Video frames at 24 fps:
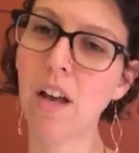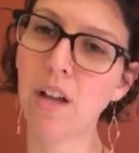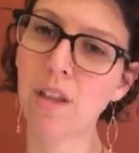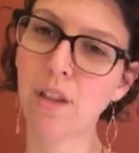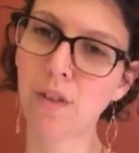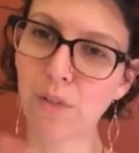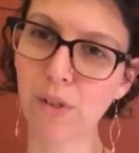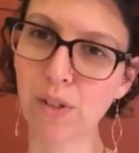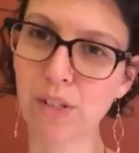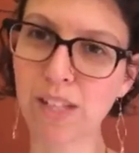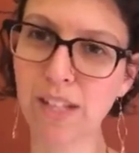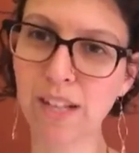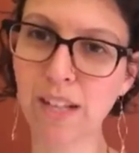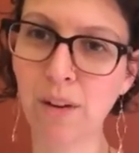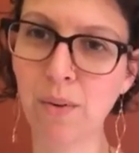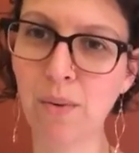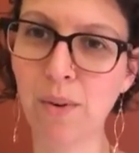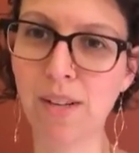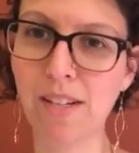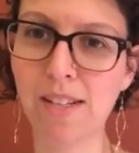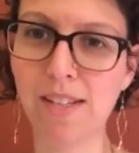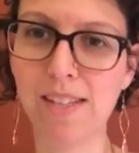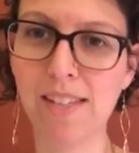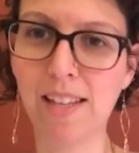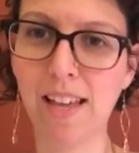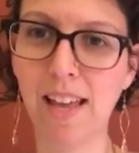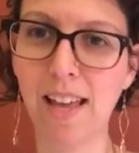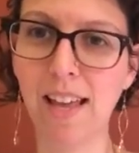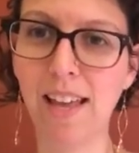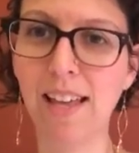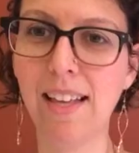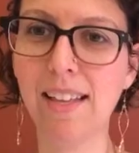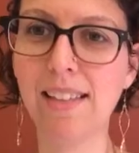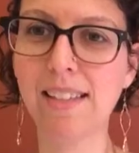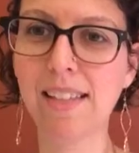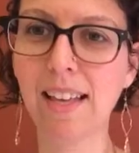The first thing I want to
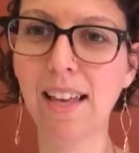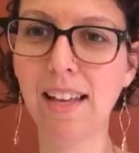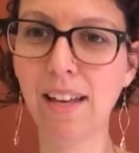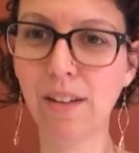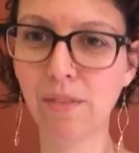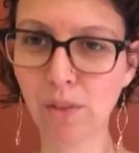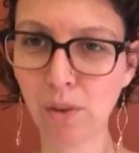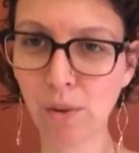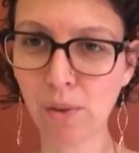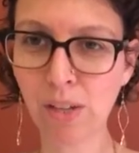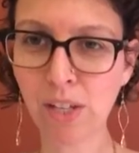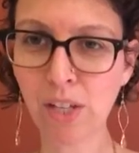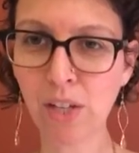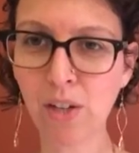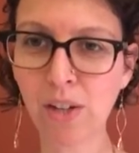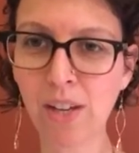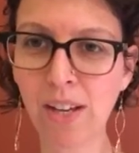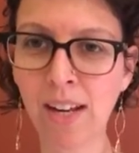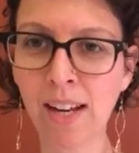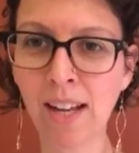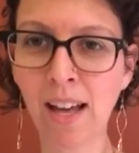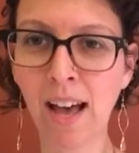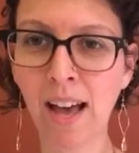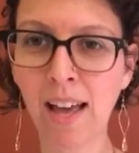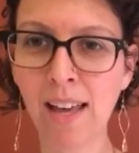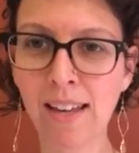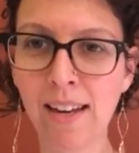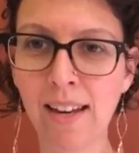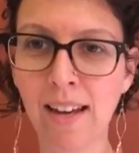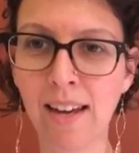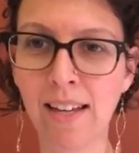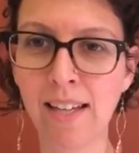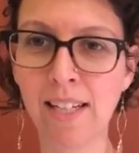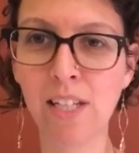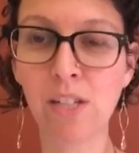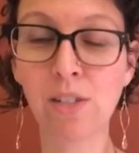say is that if you think you're getting
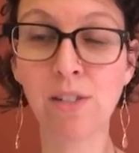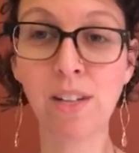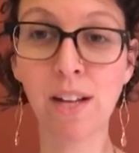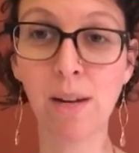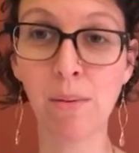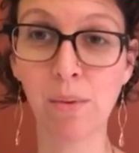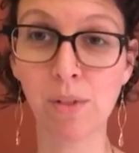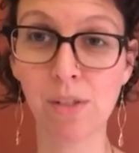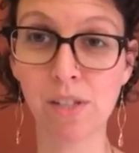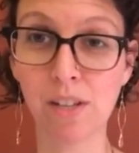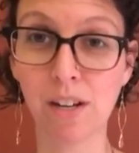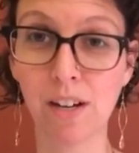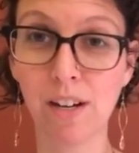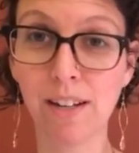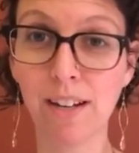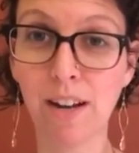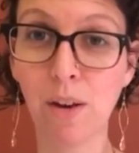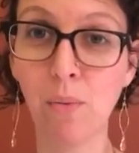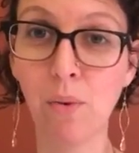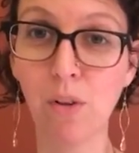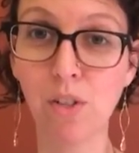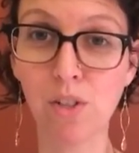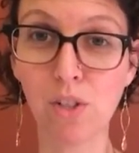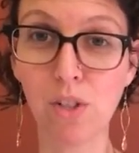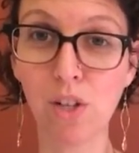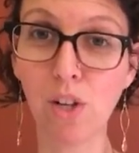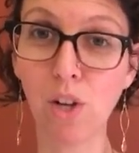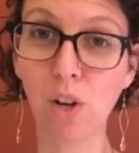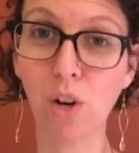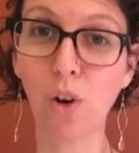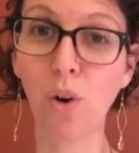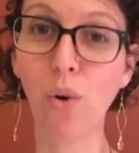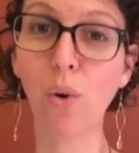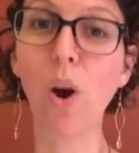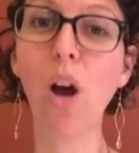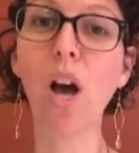iodine in your table salt, I want you to
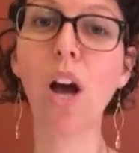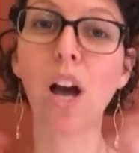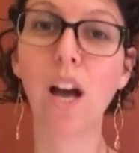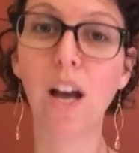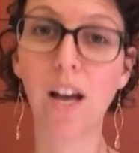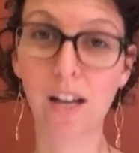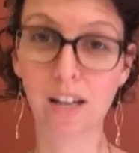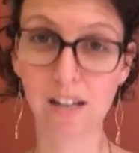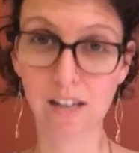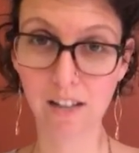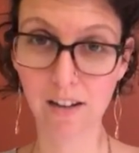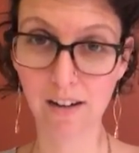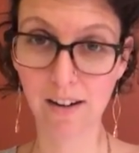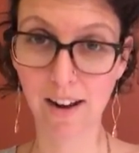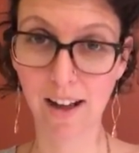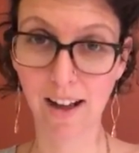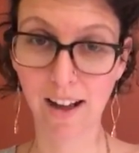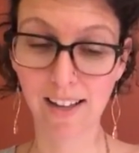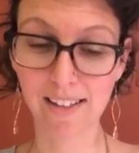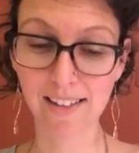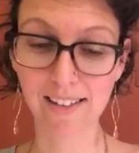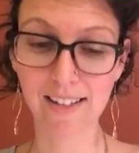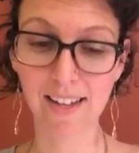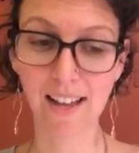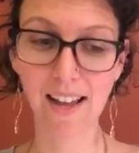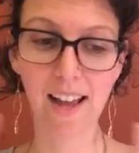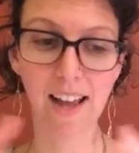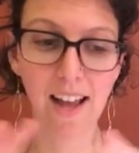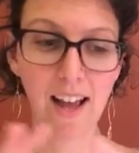know you're not.